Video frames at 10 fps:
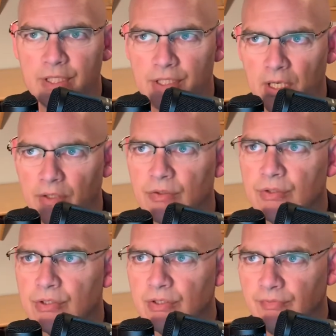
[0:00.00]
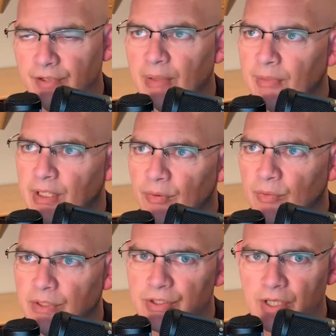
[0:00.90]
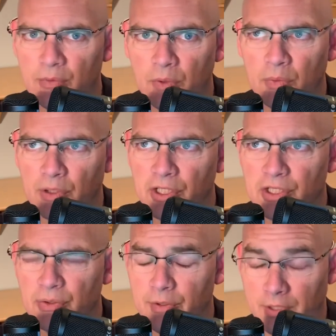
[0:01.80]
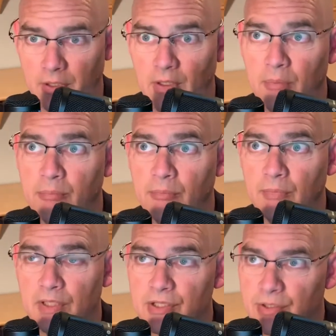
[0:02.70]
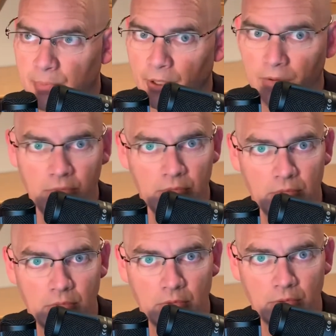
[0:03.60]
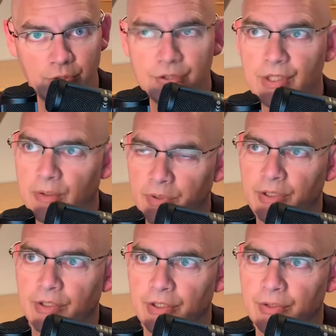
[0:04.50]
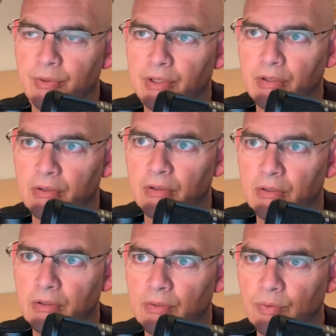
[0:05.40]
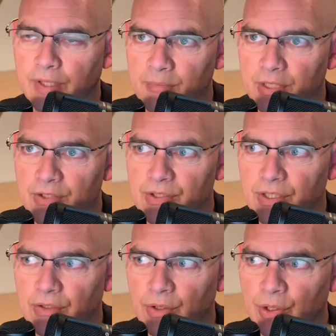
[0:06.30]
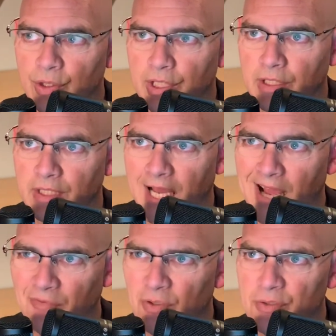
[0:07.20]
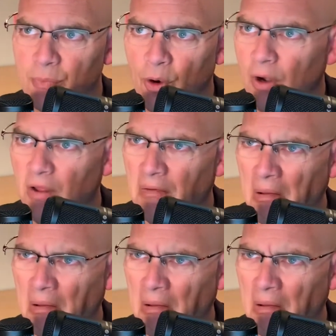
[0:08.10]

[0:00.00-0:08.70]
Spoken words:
the doctors and the family, we decide what we're going to do with it. I says a pardon. You decide what you're going to do with it. Well, that means that you can kill it after it's born?